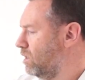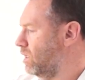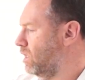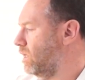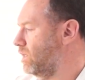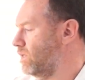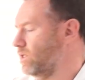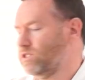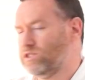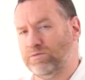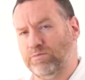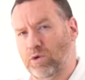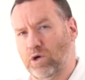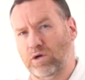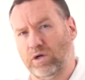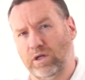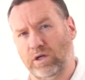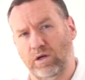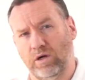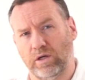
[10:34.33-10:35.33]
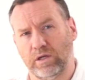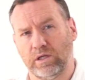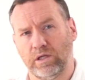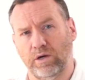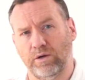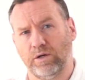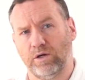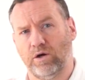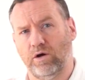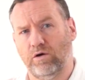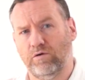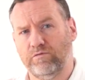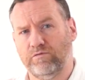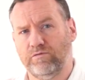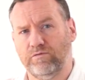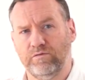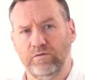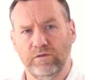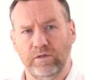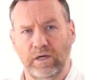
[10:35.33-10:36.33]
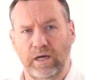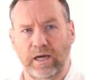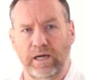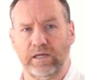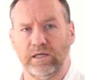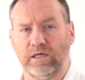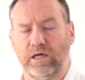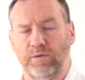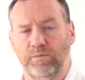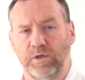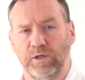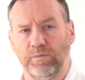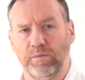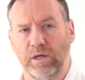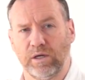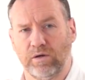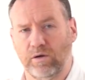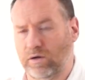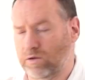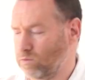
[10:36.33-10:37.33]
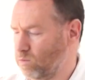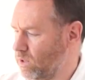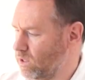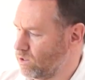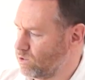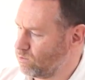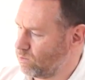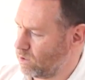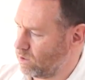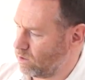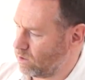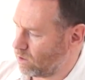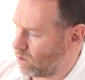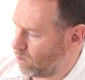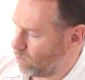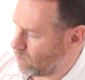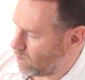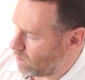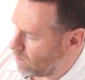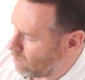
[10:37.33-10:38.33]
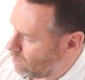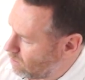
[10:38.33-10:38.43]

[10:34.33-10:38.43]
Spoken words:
and that's the modelling light going off and coming back on when it's ready to go again.